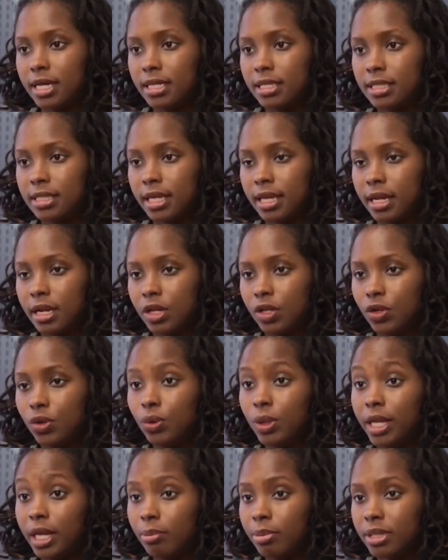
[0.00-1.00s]
is in a
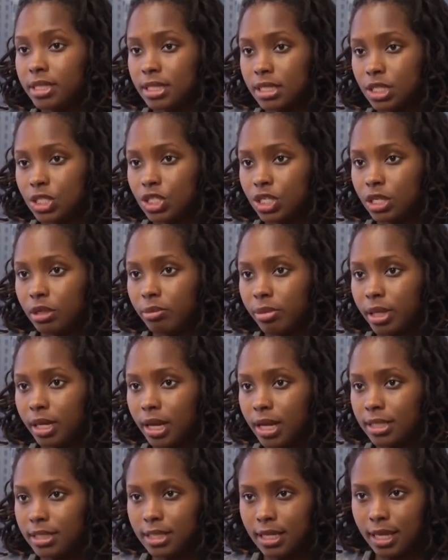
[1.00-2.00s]
unique position
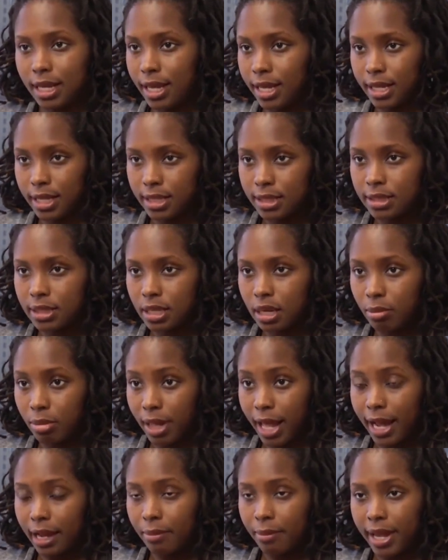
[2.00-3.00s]
because he is a
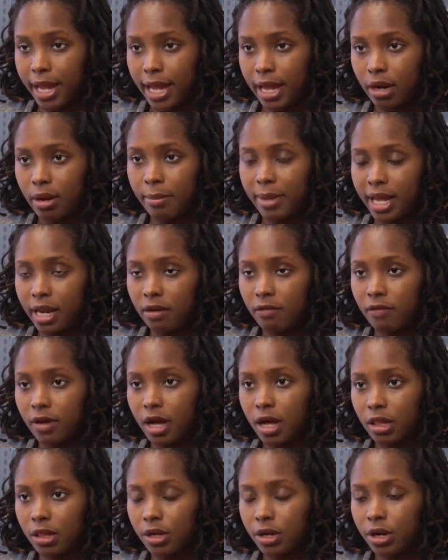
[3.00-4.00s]
Black man, a man of
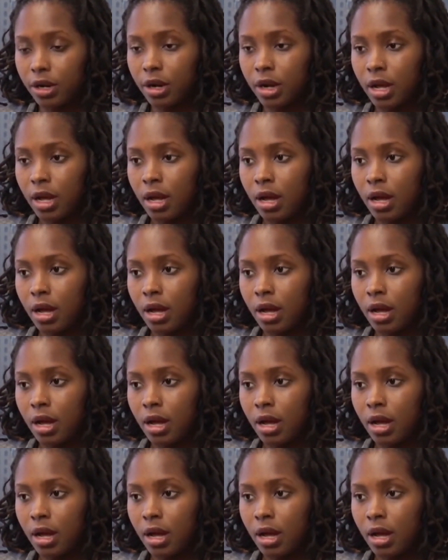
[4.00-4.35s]
color,